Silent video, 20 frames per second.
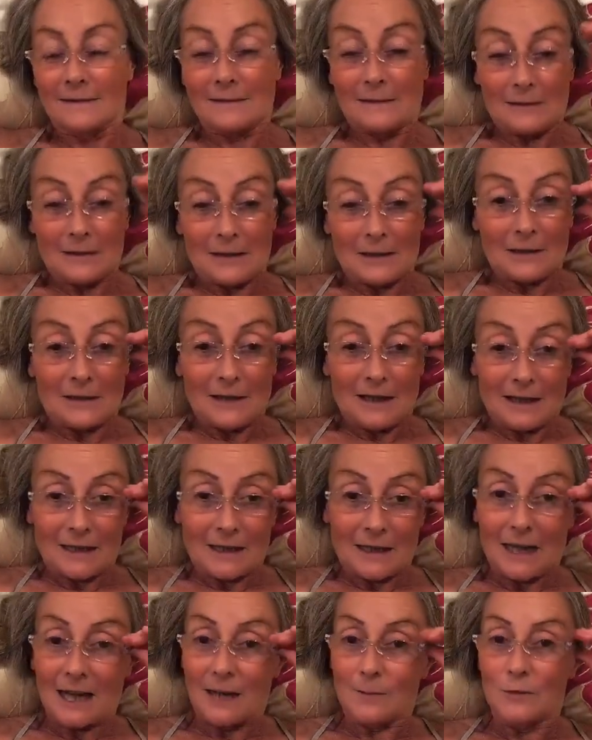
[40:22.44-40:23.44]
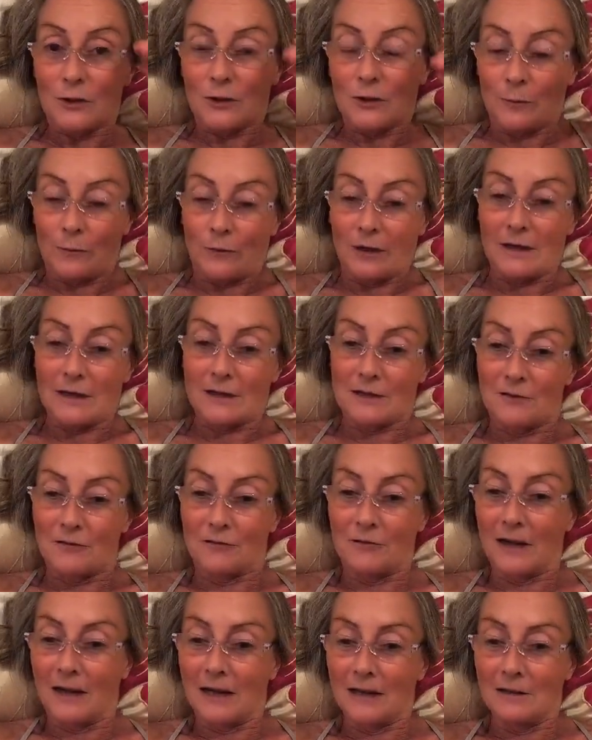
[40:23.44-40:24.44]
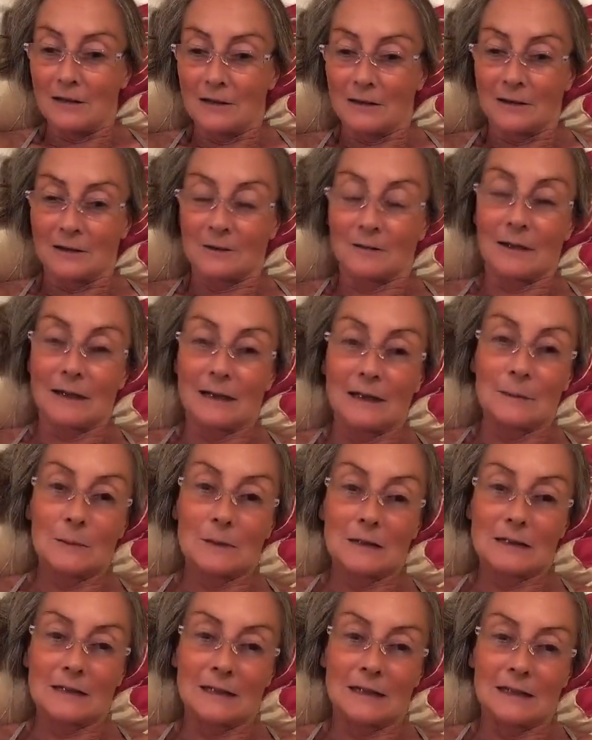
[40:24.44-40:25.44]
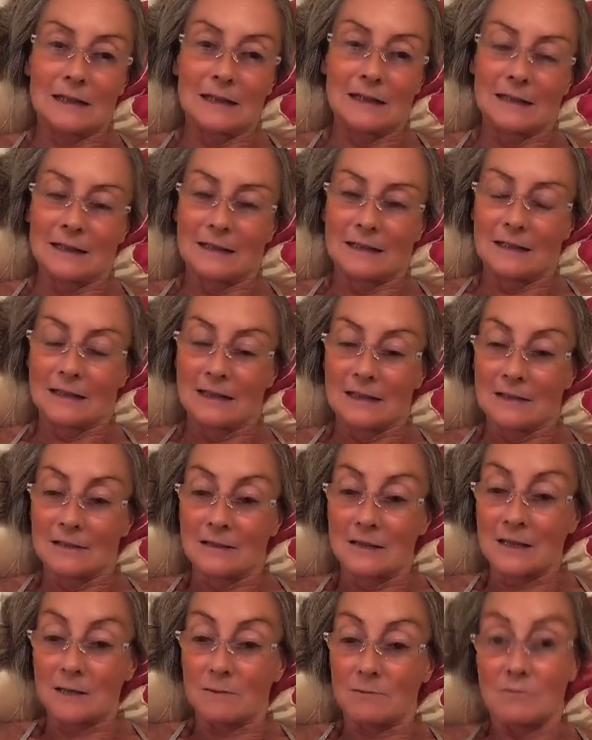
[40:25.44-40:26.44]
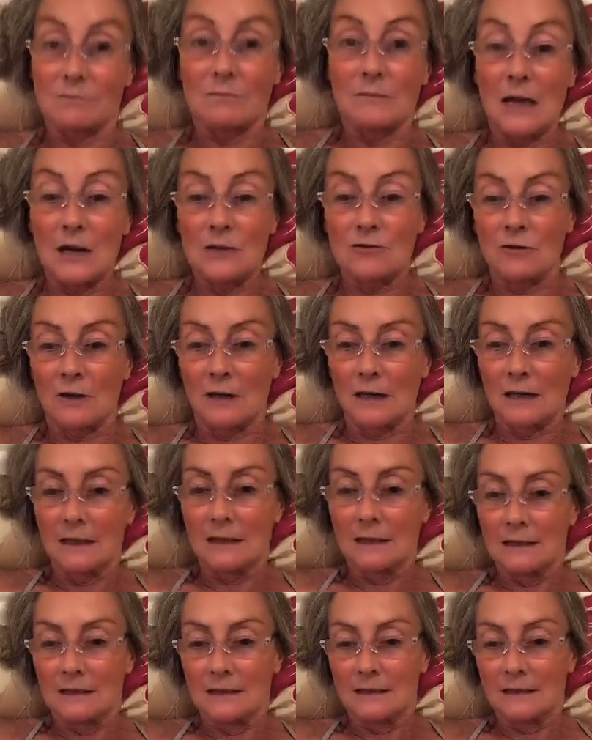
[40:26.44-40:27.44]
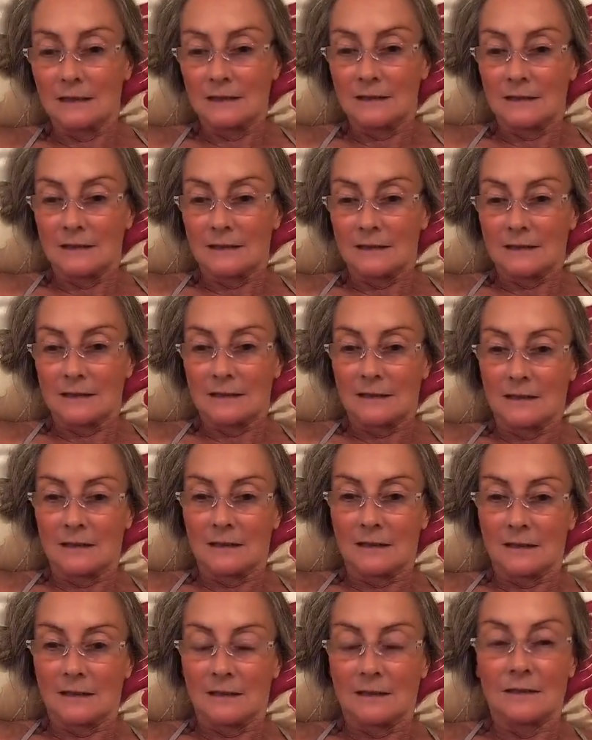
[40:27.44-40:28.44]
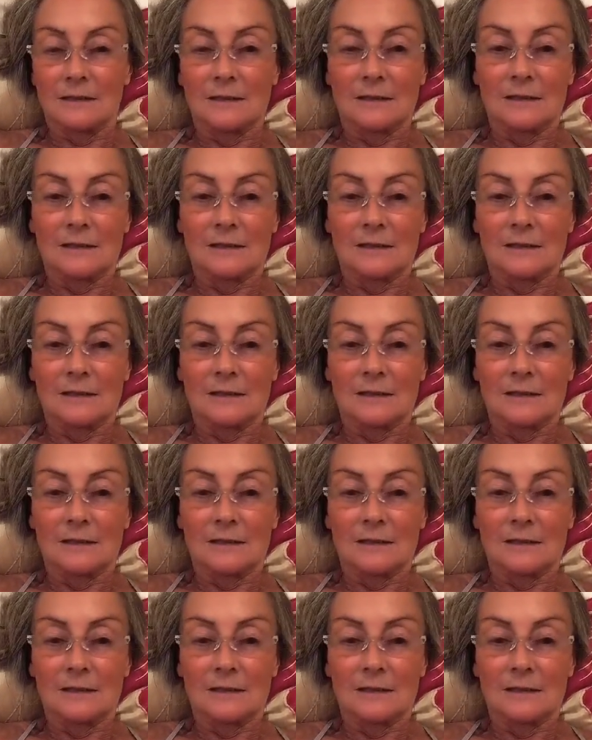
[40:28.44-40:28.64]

no, I'm not the predator fan, really particularly, just naturally. Yeah,